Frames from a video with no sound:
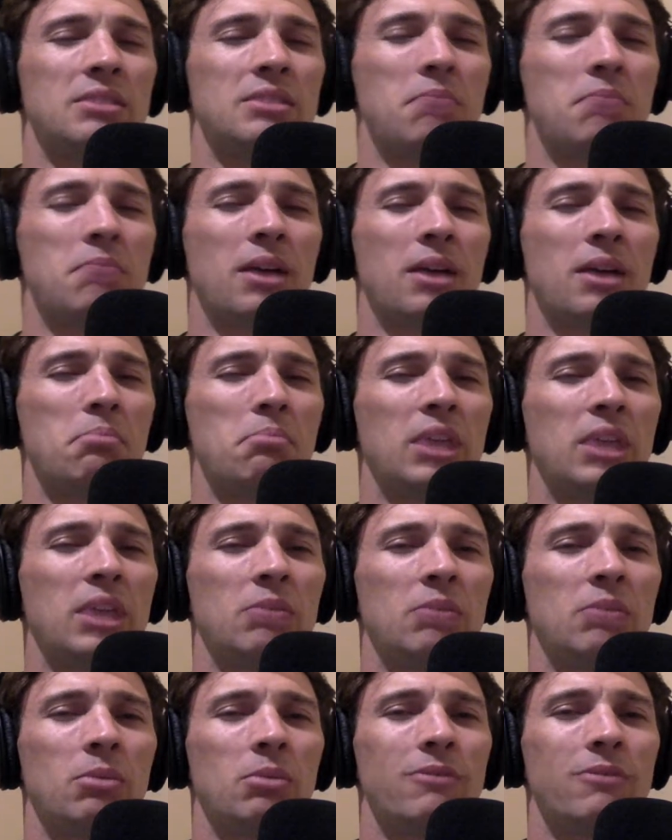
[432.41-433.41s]
about a
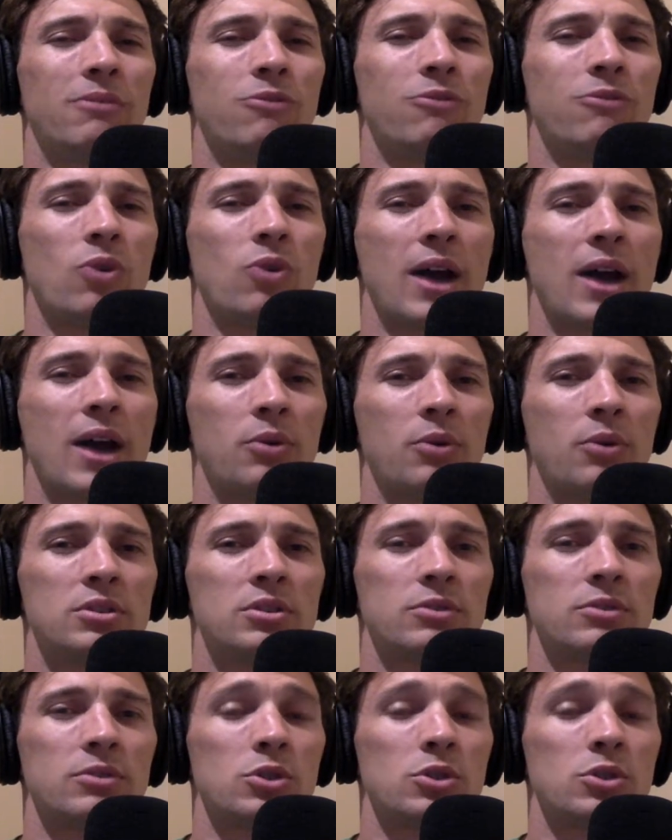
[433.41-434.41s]
minimum of 4
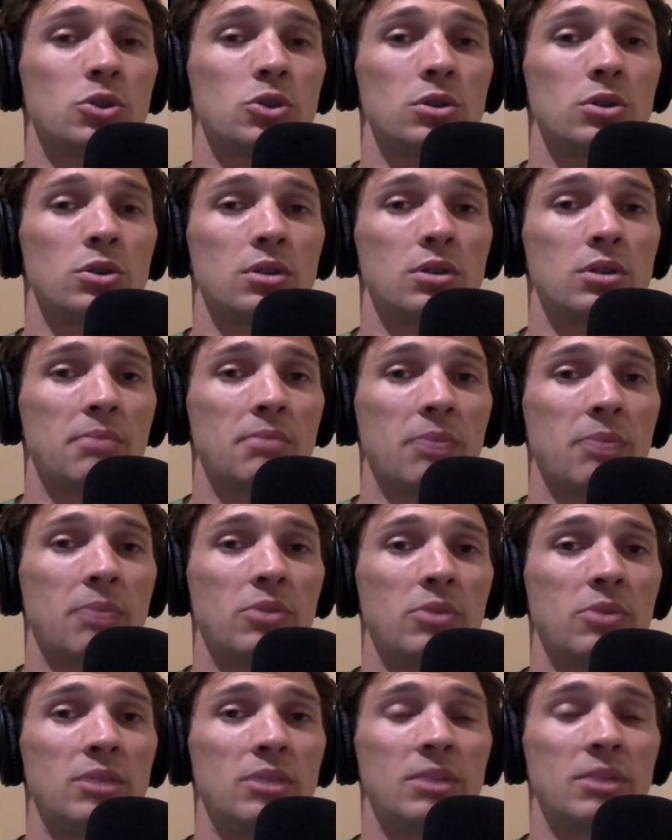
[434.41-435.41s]
hours for a short-term
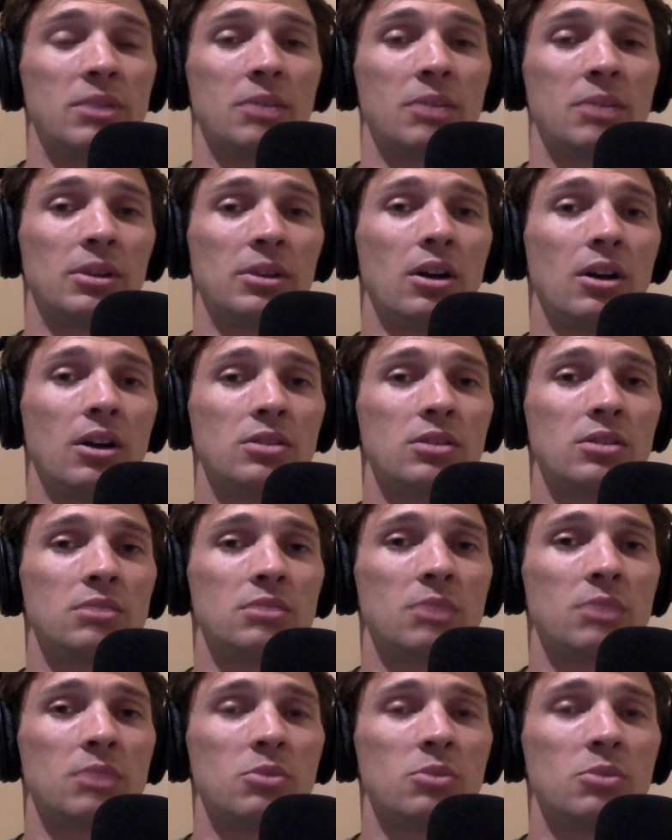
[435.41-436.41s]
memory to become a
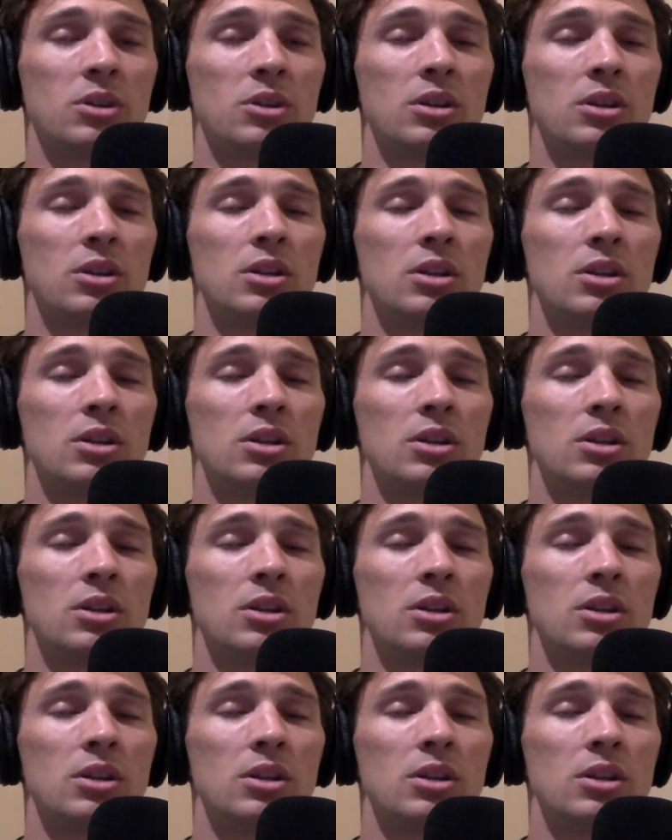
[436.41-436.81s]
long-term memory.